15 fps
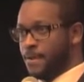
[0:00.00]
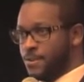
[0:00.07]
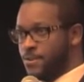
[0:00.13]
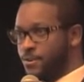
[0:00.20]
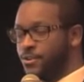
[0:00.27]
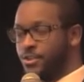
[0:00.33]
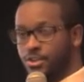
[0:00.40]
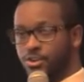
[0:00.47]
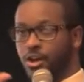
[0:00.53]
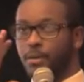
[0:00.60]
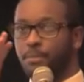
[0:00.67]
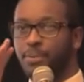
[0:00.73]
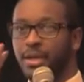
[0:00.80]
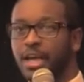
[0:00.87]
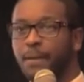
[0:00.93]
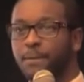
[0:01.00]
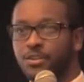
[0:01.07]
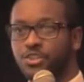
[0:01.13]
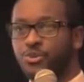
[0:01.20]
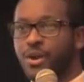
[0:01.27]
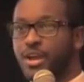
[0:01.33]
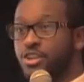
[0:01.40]
You're going to pick up
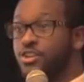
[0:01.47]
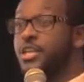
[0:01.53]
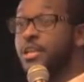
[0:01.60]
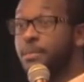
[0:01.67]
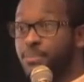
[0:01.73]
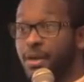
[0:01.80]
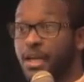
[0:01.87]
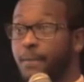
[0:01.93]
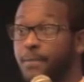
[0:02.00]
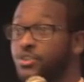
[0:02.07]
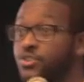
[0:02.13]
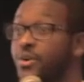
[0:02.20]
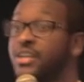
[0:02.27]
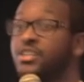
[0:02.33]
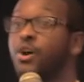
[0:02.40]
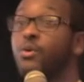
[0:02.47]
a trade. You need to pick up a trade.